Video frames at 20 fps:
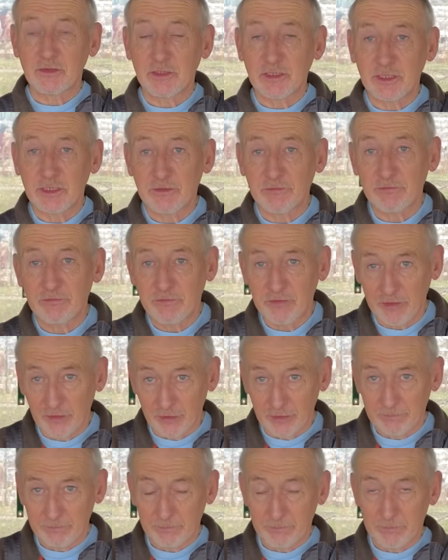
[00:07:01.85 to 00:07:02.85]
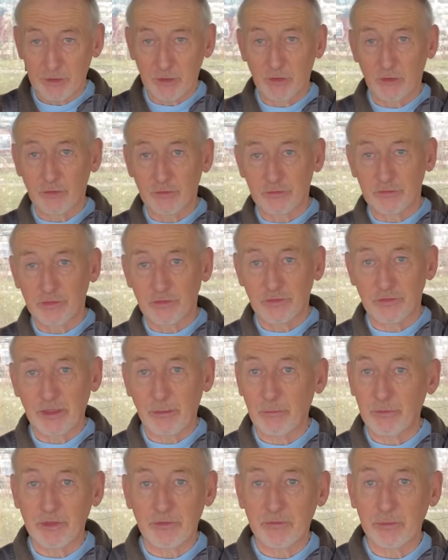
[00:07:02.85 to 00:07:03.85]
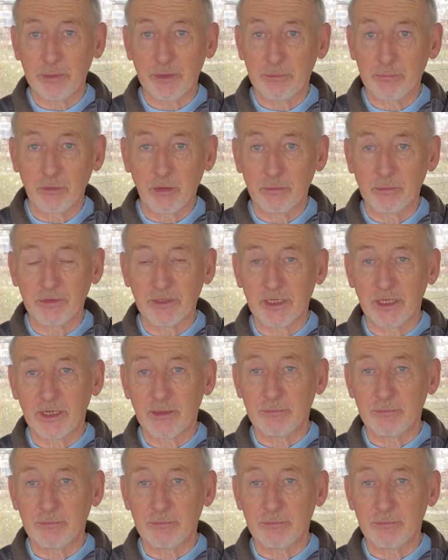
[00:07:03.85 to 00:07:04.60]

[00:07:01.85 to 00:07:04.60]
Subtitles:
the filler because that will never be a problem again.